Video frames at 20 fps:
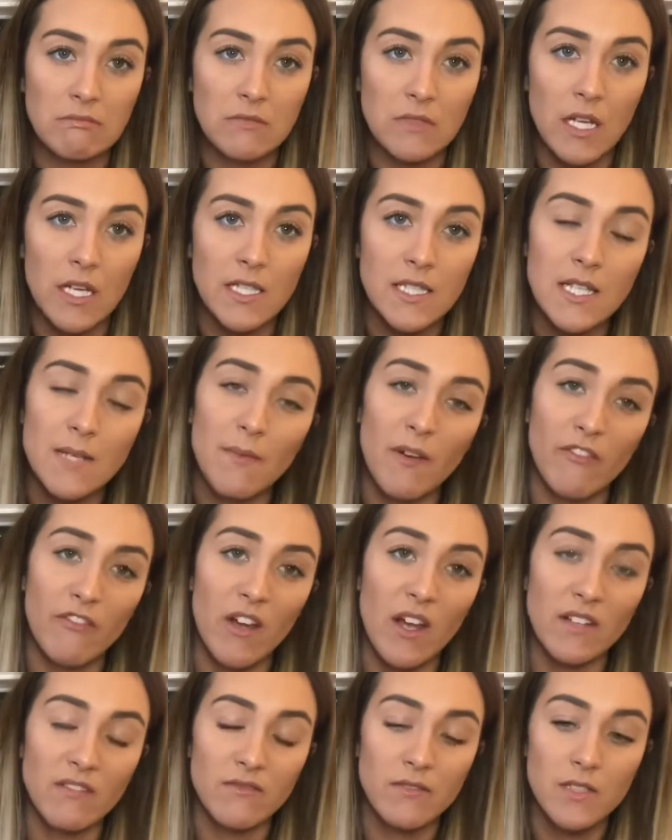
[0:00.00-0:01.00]
I see my
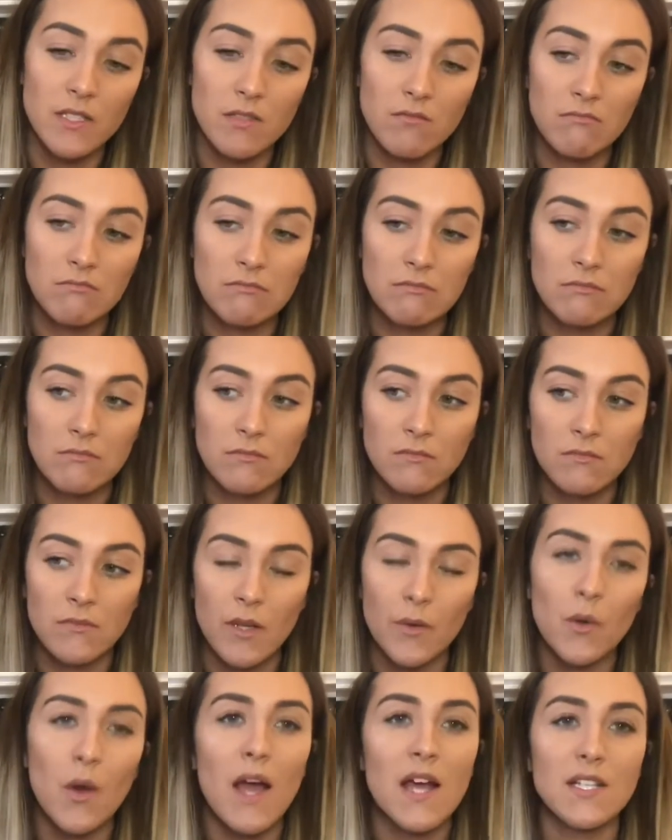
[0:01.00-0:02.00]
friends.
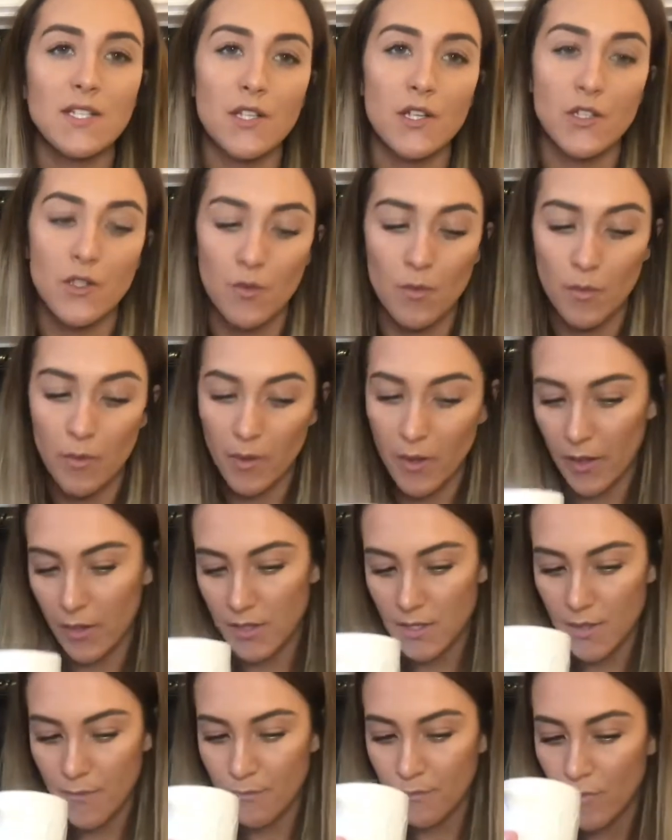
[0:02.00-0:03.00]
I'm quite a social
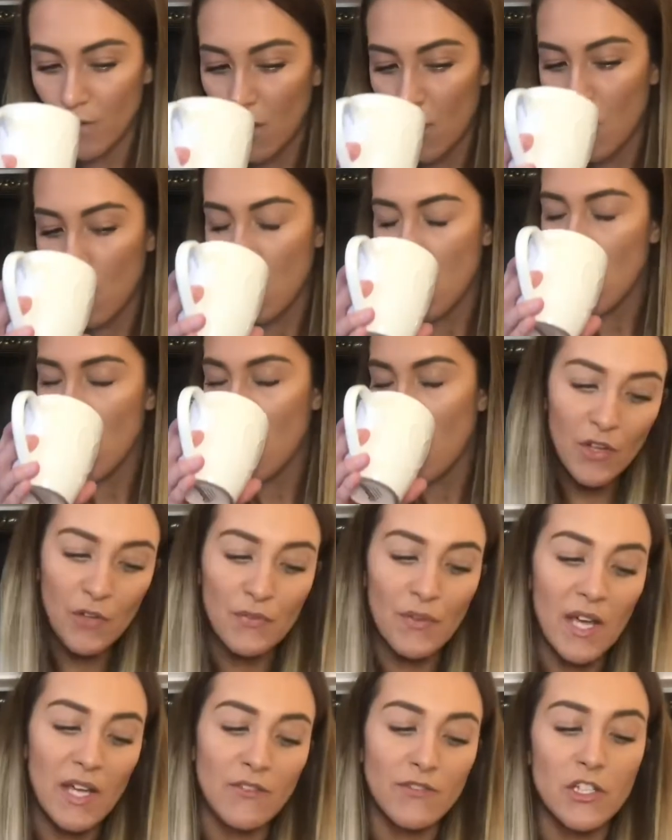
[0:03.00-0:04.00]
person. My
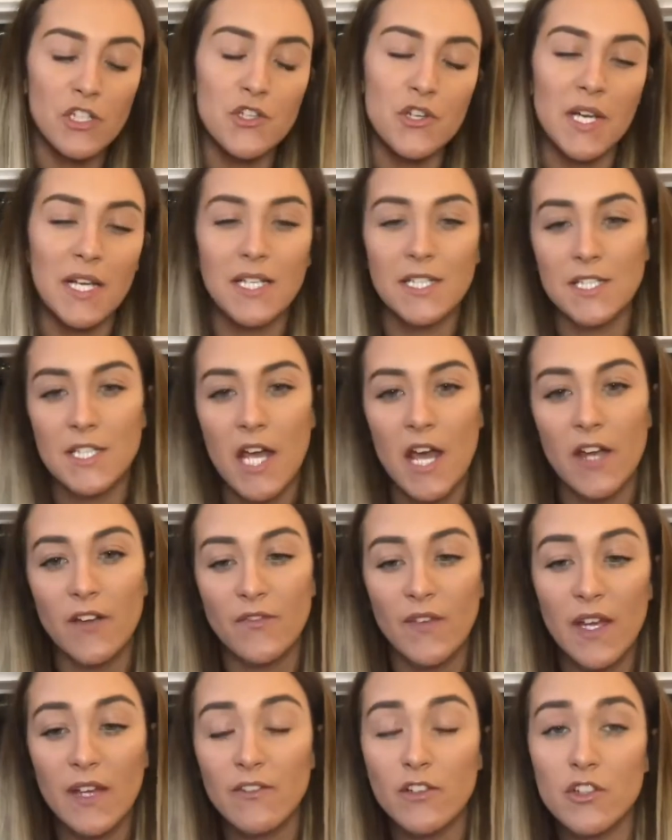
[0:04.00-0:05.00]
favourite drink,
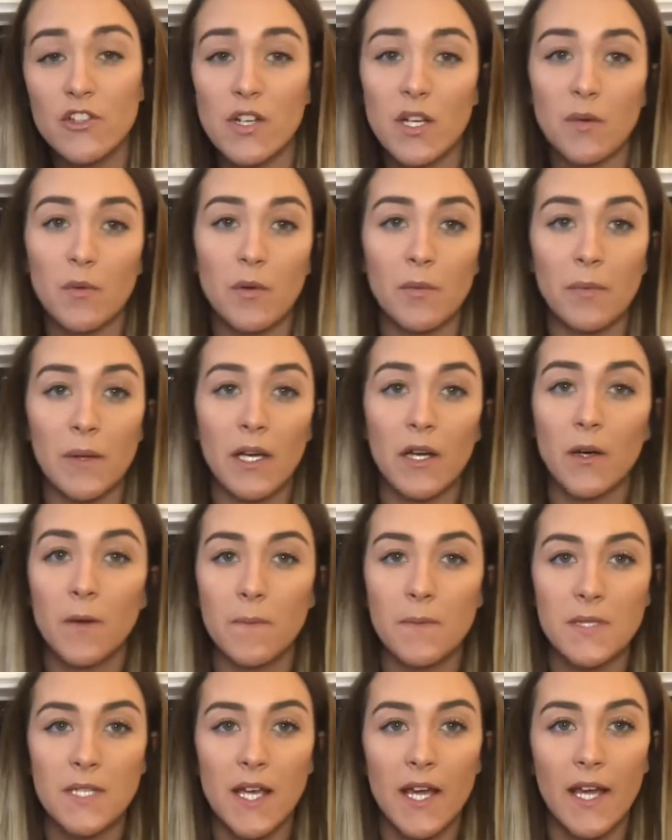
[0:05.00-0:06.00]
favourite drink would be a cup
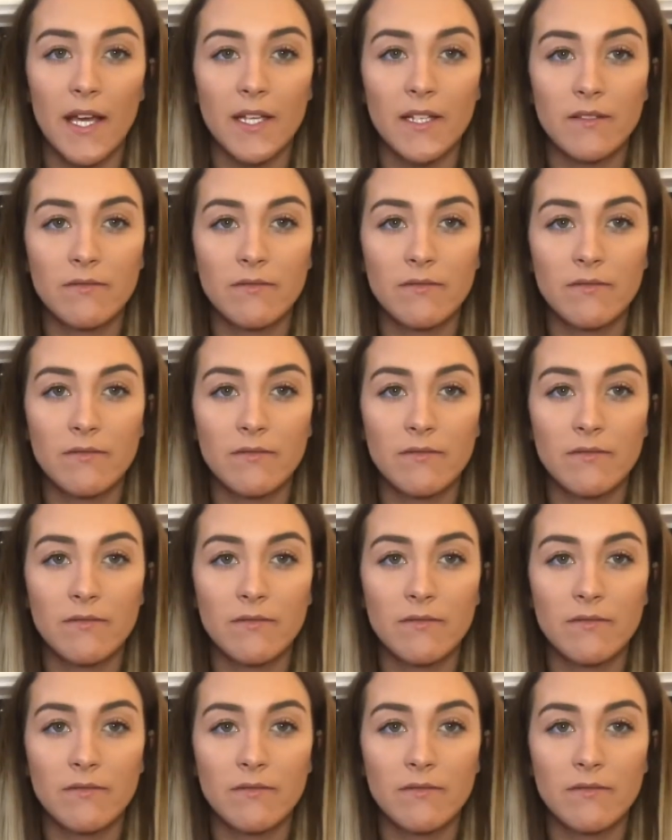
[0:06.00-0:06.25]
of tea.